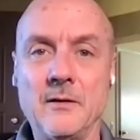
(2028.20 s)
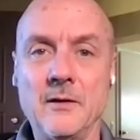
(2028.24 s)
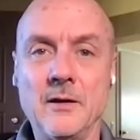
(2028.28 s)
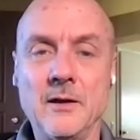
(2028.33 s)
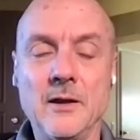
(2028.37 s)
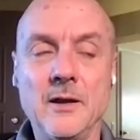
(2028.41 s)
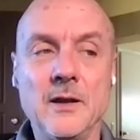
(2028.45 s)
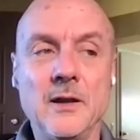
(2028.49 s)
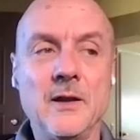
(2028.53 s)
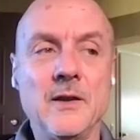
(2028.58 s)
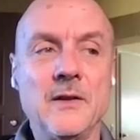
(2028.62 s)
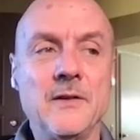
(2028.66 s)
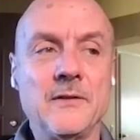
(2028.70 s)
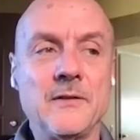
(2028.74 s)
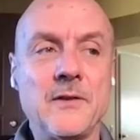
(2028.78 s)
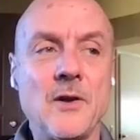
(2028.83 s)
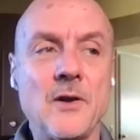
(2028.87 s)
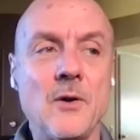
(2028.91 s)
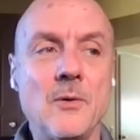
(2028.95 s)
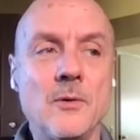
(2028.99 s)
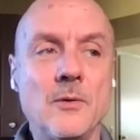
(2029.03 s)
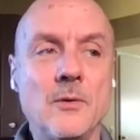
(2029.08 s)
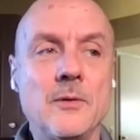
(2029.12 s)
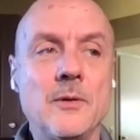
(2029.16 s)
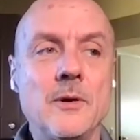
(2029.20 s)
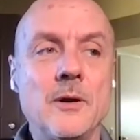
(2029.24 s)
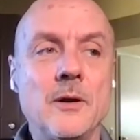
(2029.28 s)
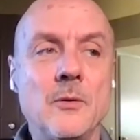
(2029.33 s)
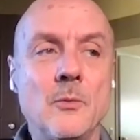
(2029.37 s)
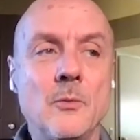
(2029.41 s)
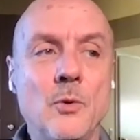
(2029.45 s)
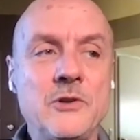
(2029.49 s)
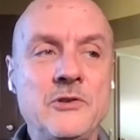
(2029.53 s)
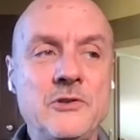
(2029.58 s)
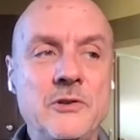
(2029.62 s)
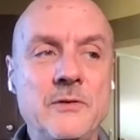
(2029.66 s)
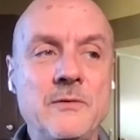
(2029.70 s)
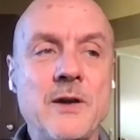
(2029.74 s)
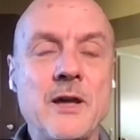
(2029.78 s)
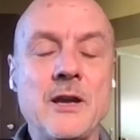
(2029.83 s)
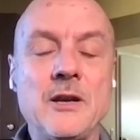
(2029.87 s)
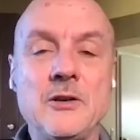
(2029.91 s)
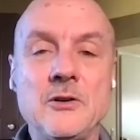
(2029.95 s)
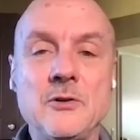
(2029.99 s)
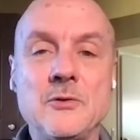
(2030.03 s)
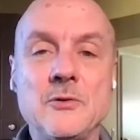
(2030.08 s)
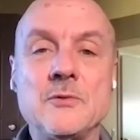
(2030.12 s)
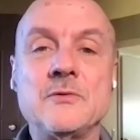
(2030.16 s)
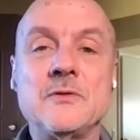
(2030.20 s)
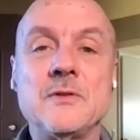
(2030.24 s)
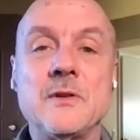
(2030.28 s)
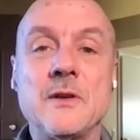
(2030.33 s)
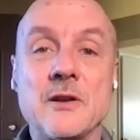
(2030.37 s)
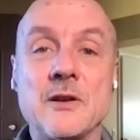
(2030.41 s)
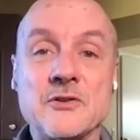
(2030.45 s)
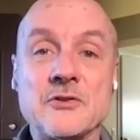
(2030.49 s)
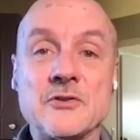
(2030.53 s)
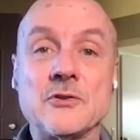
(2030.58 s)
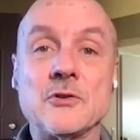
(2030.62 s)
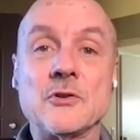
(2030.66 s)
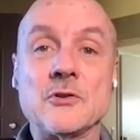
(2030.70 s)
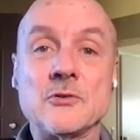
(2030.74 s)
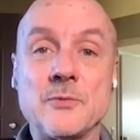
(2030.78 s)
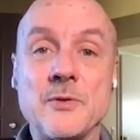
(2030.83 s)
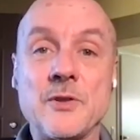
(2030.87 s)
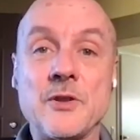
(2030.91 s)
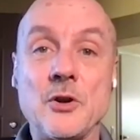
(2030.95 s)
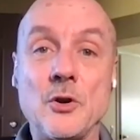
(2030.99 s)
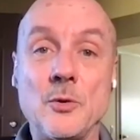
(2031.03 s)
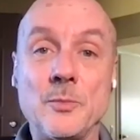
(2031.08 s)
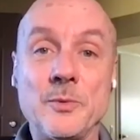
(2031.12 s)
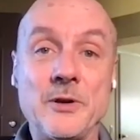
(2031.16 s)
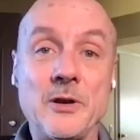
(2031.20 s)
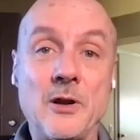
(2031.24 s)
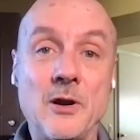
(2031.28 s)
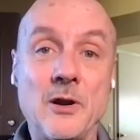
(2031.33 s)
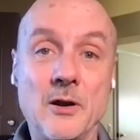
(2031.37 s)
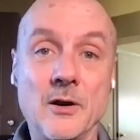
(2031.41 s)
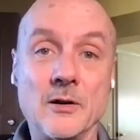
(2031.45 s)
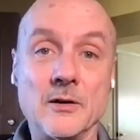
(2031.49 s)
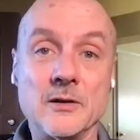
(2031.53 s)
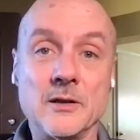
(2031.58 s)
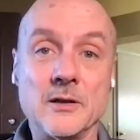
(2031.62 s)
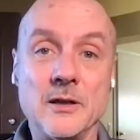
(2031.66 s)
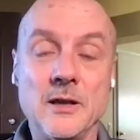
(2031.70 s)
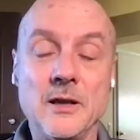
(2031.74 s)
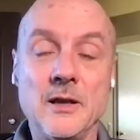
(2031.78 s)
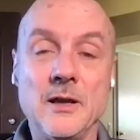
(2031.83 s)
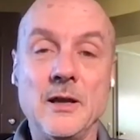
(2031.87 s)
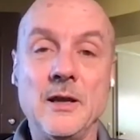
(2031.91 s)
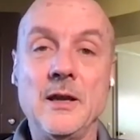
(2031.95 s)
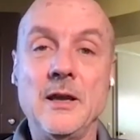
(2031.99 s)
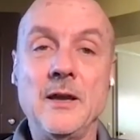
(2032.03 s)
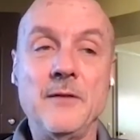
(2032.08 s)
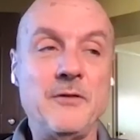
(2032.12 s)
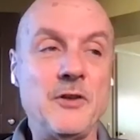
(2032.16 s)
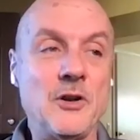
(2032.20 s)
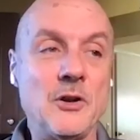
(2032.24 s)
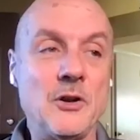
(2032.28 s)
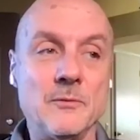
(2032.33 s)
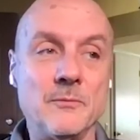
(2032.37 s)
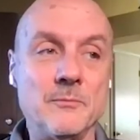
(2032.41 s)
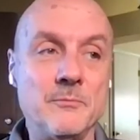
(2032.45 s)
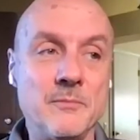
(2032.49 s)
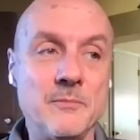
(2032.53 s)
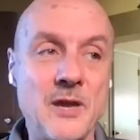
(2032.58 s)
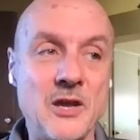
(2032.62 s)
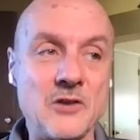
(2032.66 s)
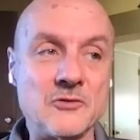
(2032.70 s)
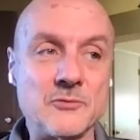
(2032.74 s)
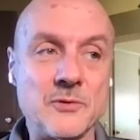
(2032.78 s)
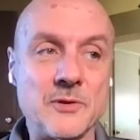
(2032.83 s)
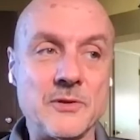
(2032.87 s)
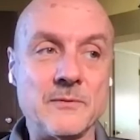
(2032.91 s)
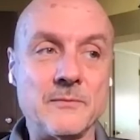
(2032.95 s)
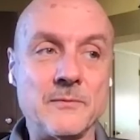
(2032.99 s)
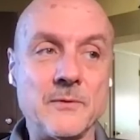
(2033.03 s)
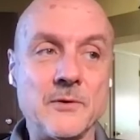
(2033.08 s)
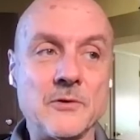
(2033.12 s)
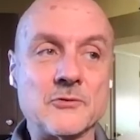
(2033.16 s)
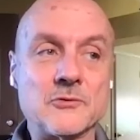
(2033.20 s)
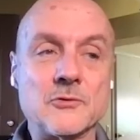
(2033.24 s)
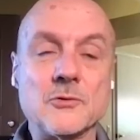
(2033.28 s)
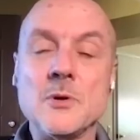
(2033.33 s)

Yeah. So what you've got to do is you've got to search with an open heart. If you don't mesh with the first